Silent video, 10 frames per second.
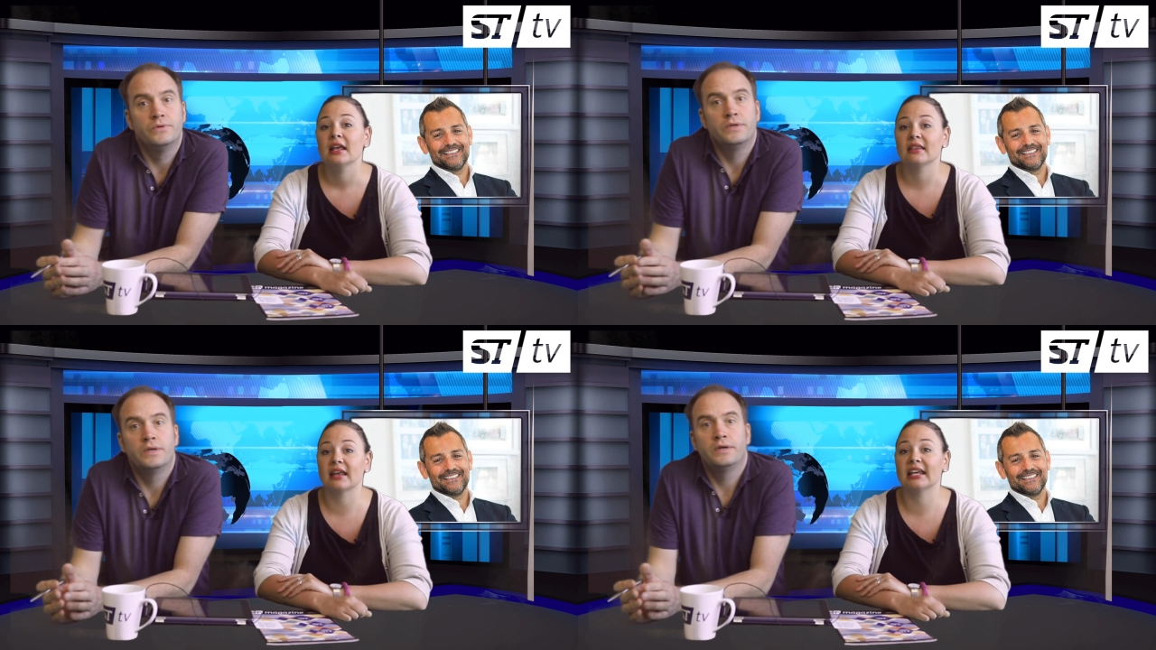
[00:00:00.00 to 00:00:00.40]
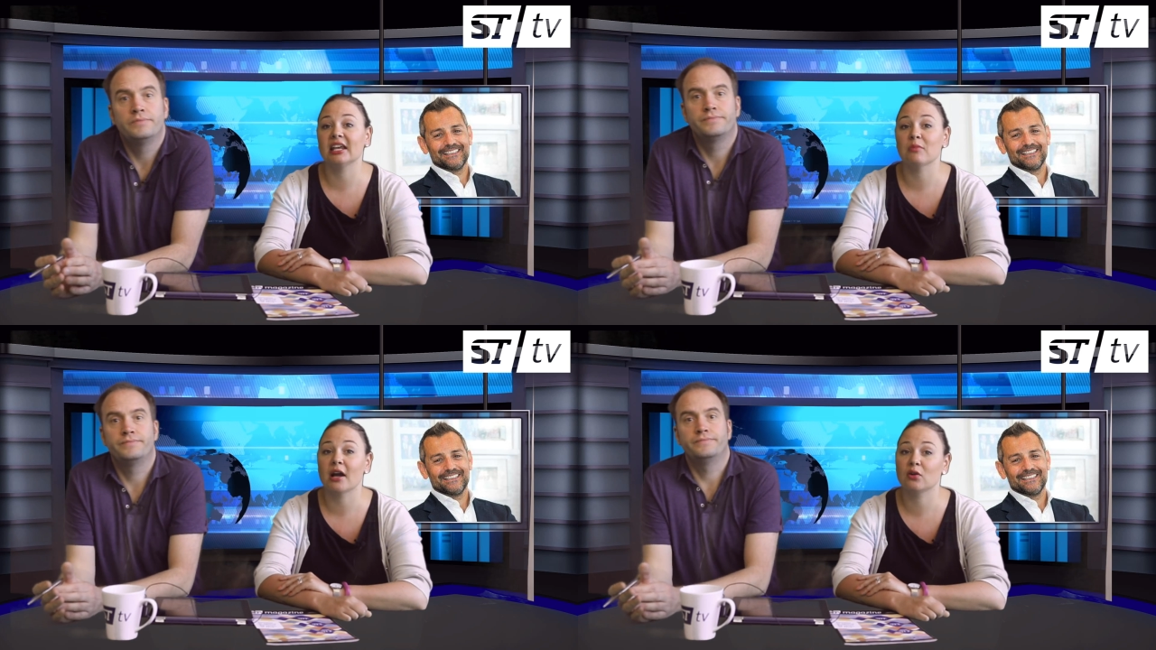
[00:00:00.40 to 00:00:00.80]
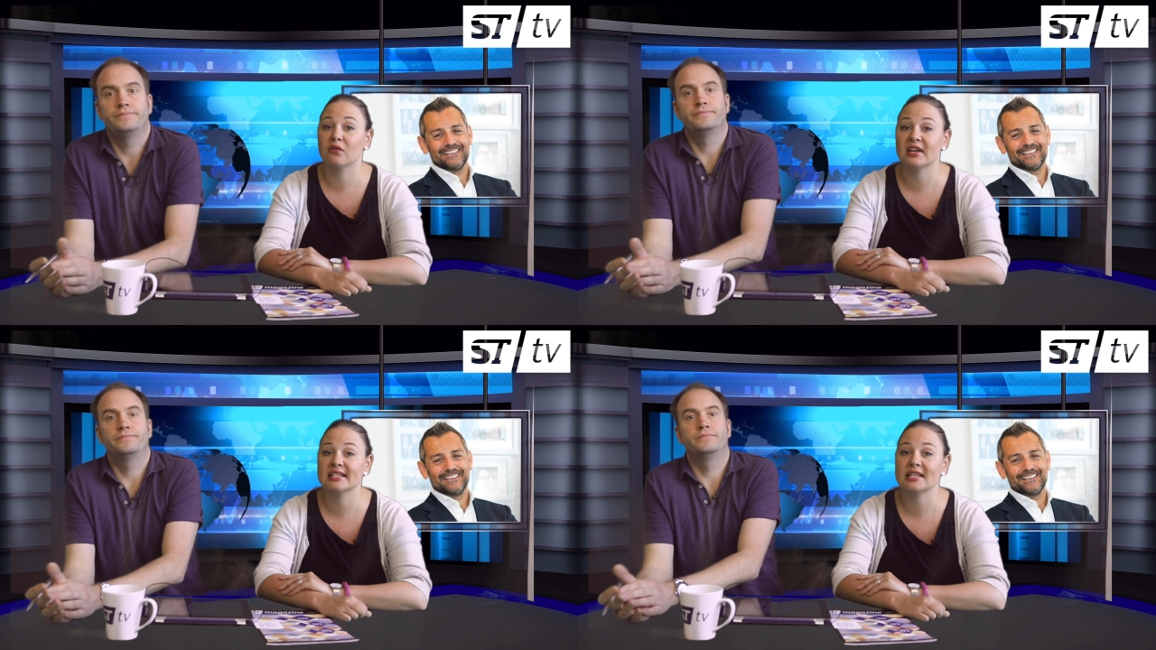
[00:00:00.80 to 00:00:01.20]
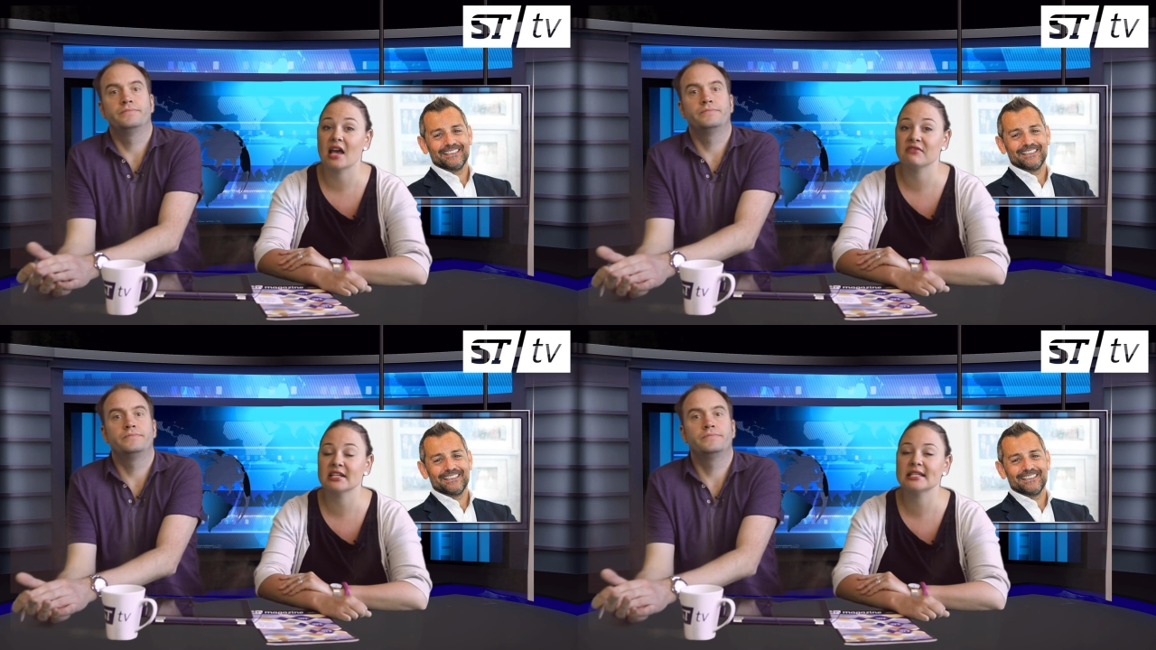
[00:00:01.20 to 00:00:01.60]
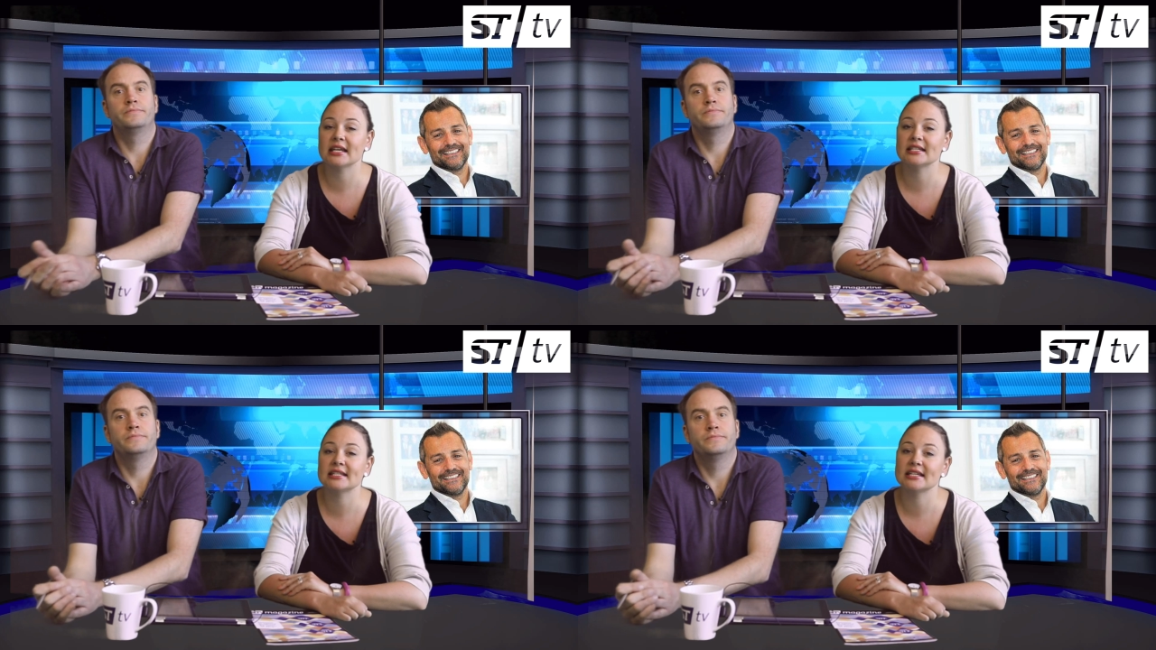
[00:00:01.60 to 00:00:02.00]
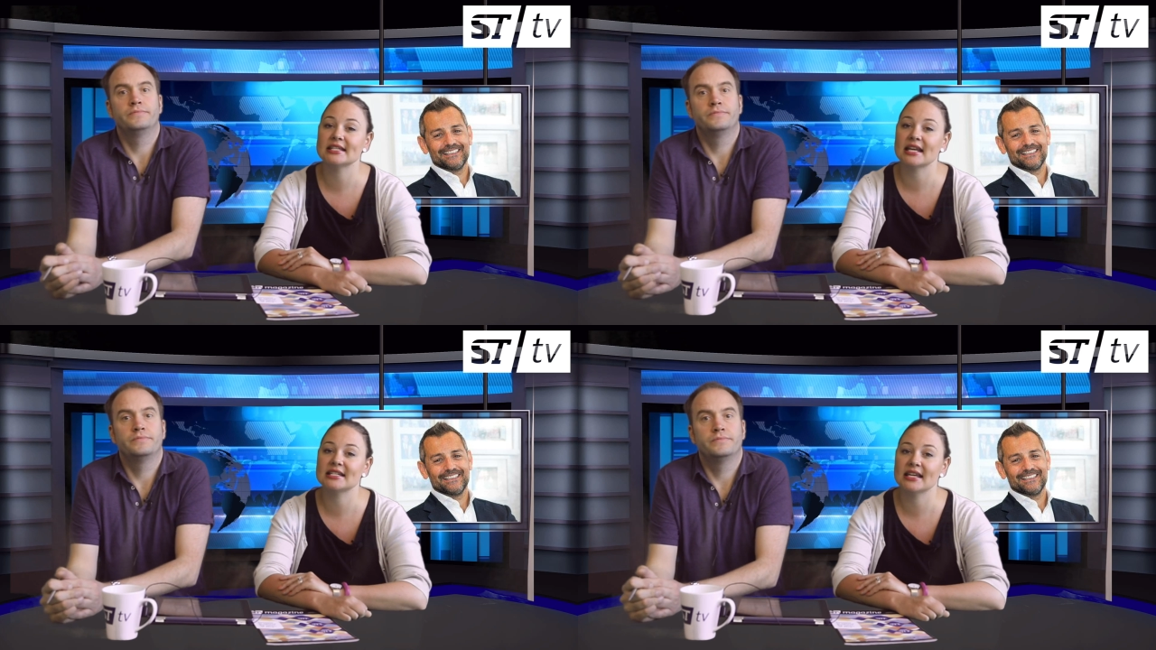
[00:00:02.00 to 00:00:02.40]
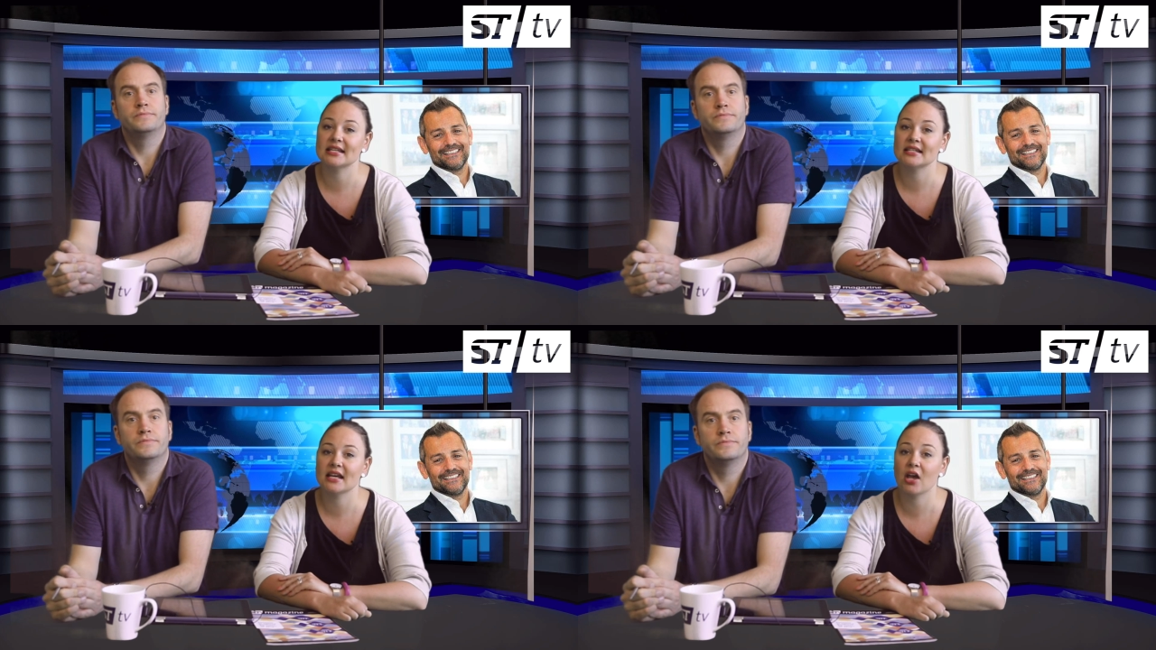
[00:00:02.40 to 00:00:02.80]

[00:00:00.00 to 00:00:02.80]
Speaker 1: Thanking Michael for his service, EC said he had